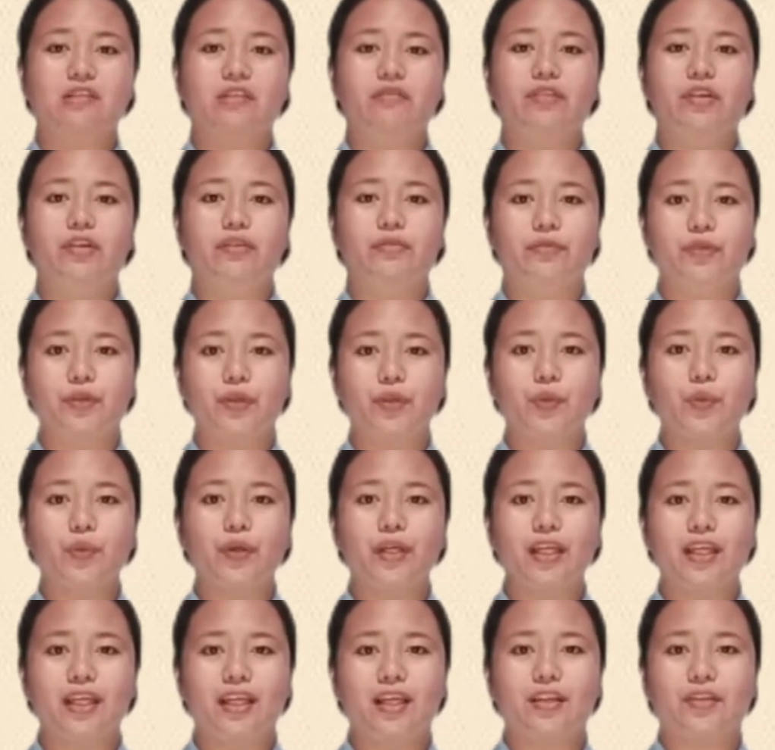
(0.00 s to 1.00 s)
from the food
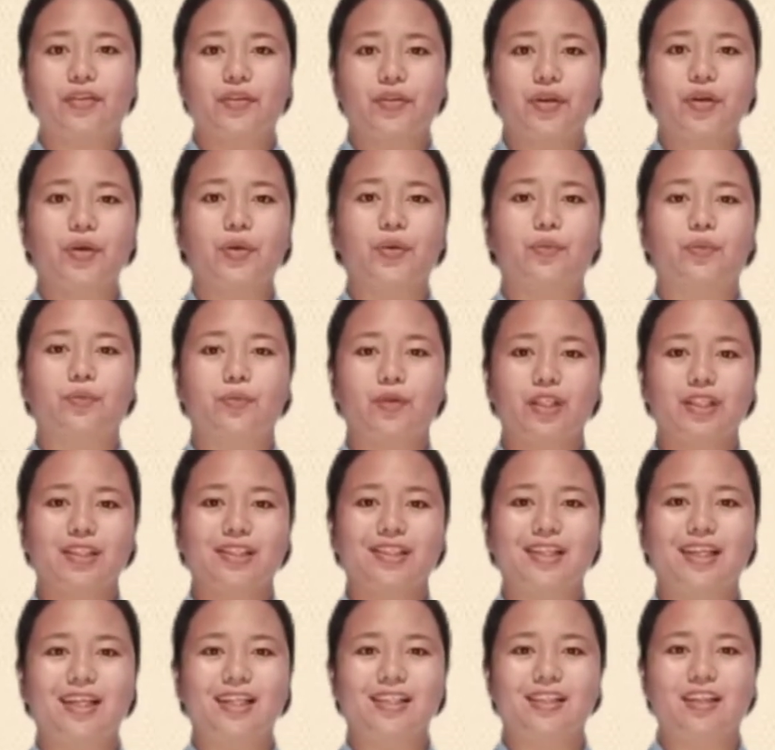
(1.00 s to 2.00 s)
we eat
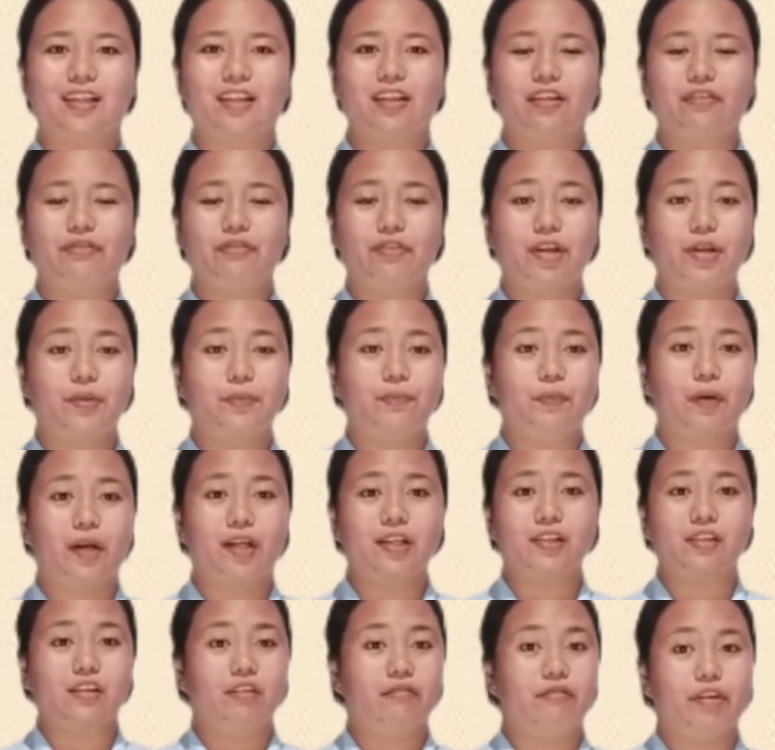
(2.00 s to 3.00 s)
reaches the different
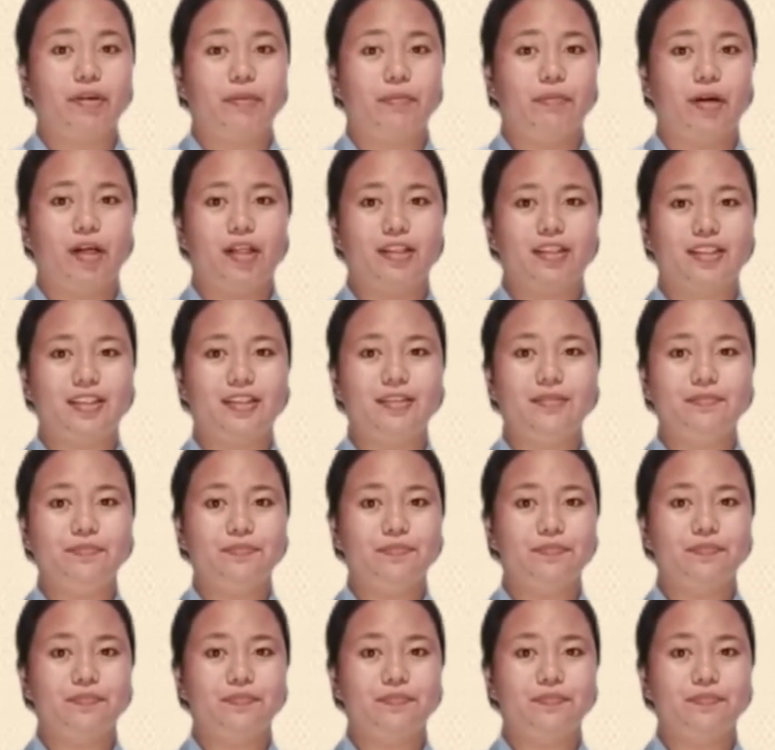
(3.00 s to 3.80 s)
parts of our body?